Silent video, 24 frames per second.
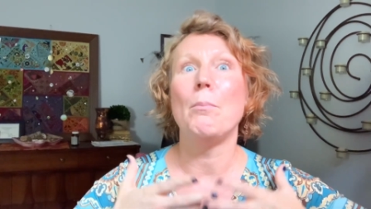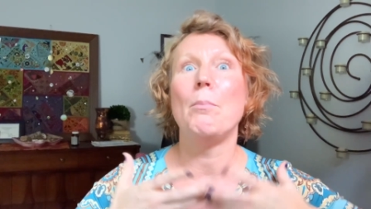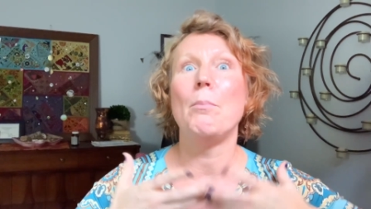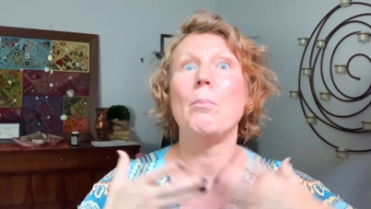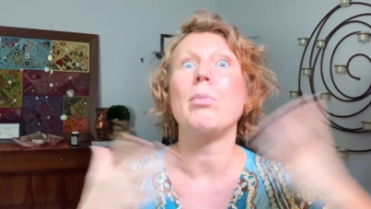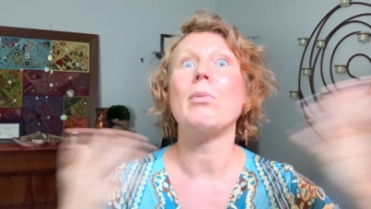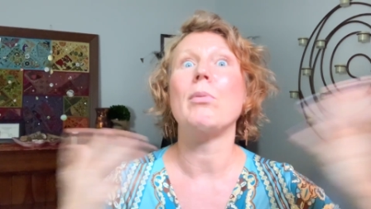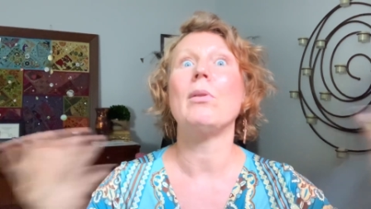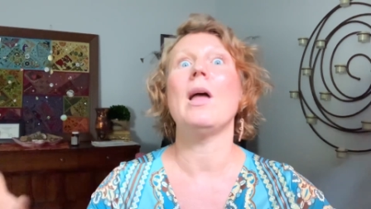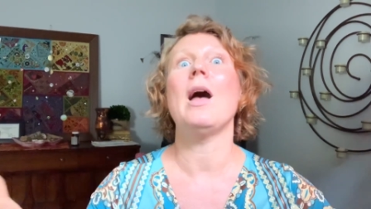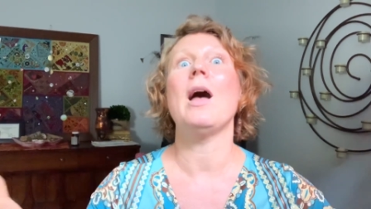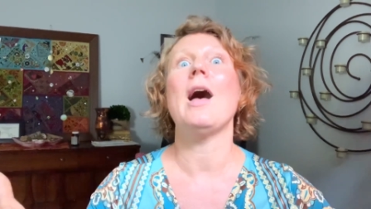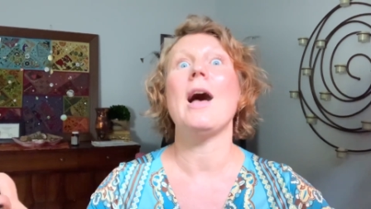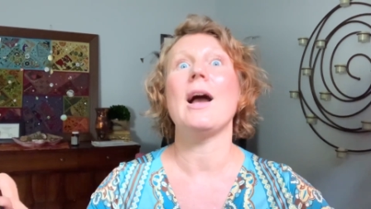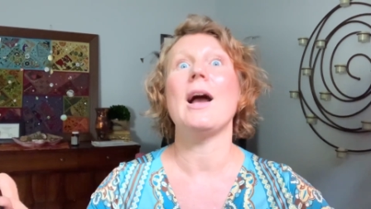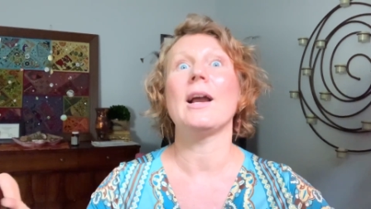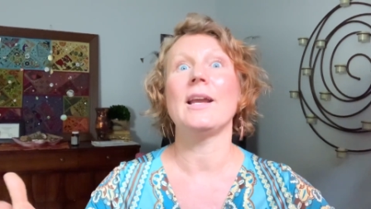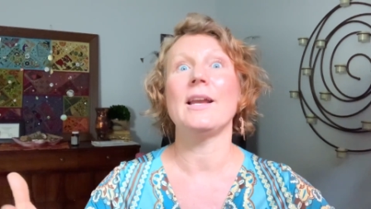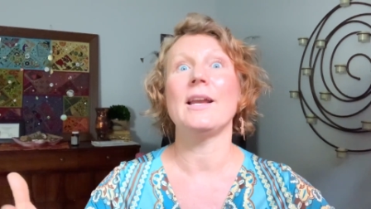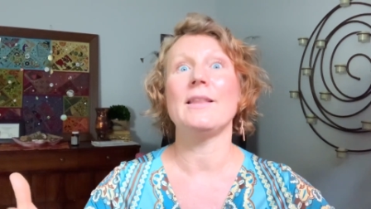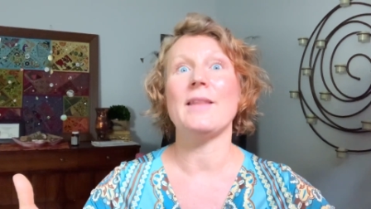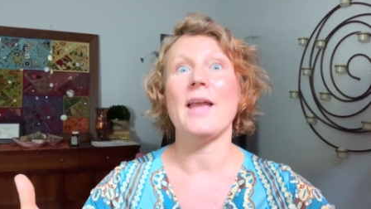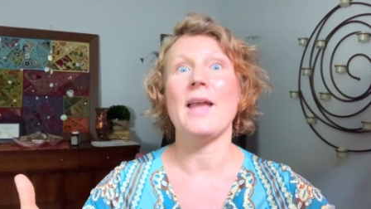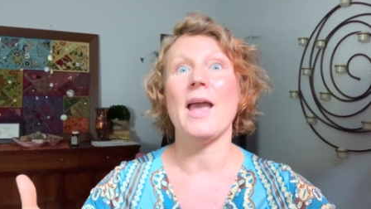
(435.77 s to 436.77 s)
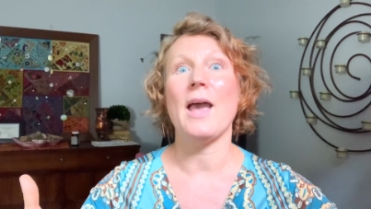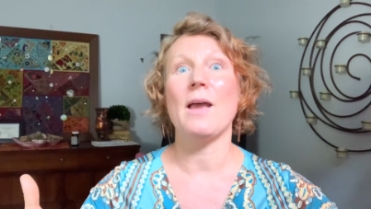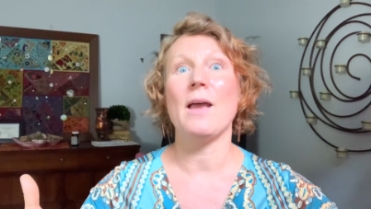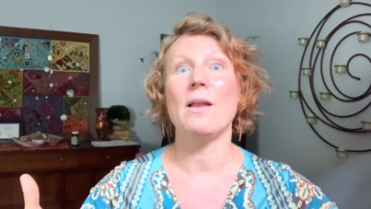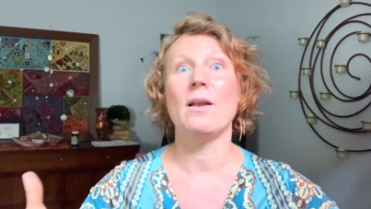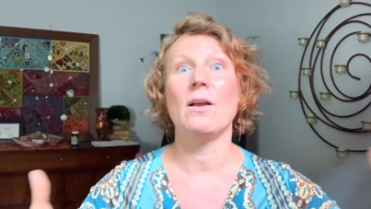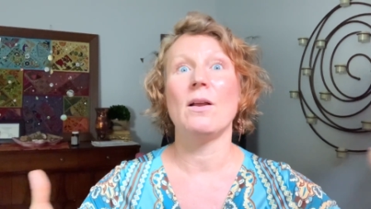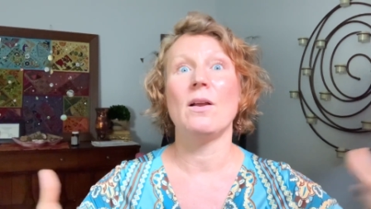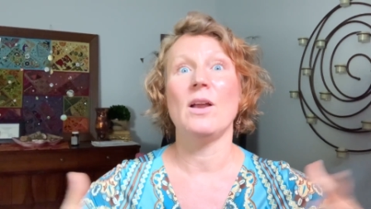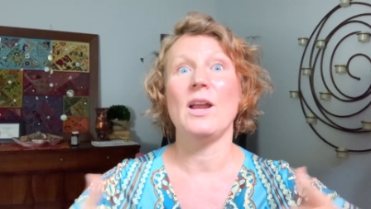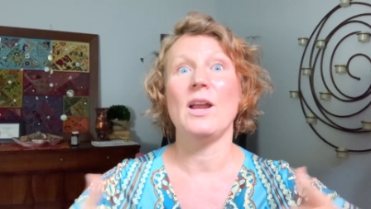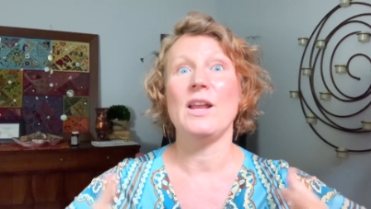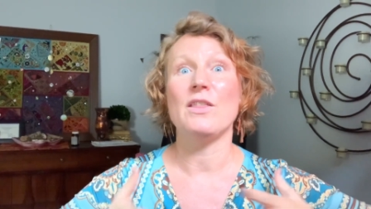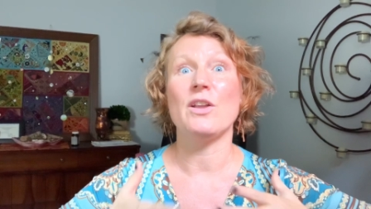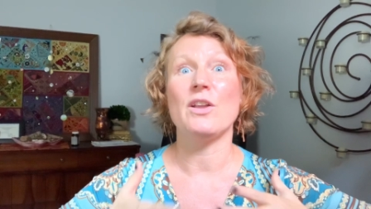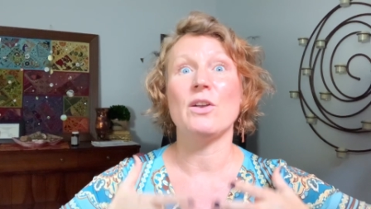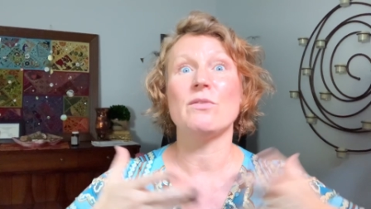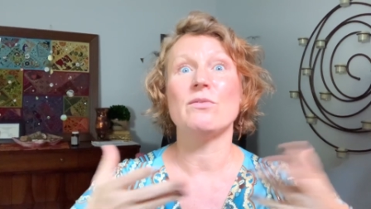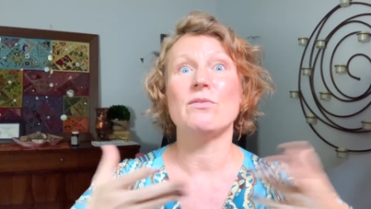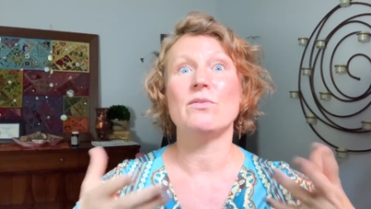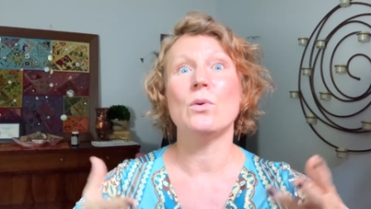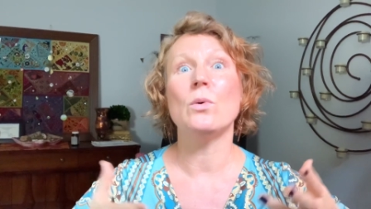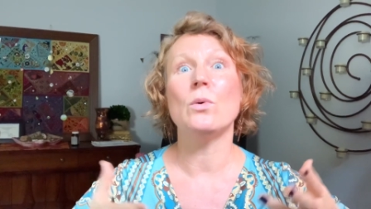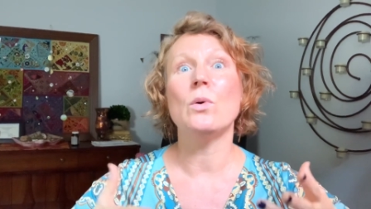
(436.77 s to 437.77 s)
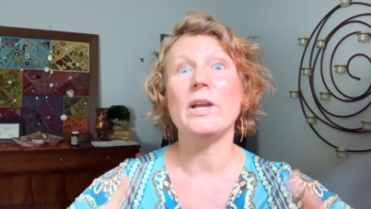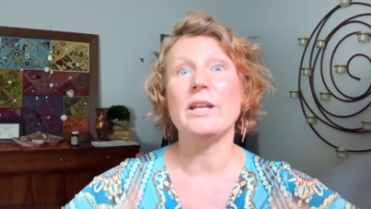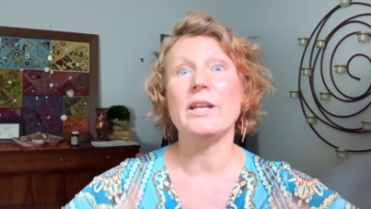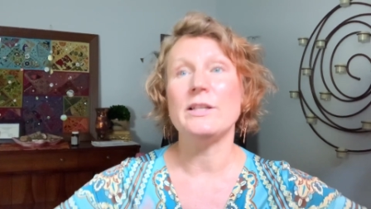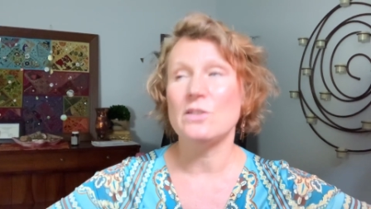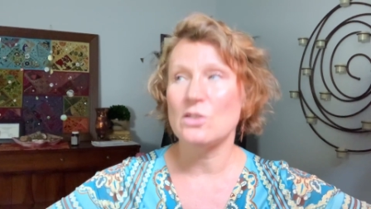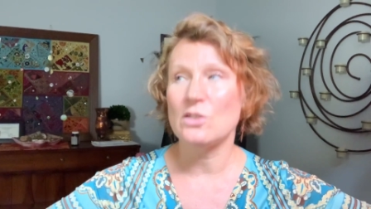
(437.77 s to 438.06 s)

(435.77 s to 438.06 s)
block and that in their voice,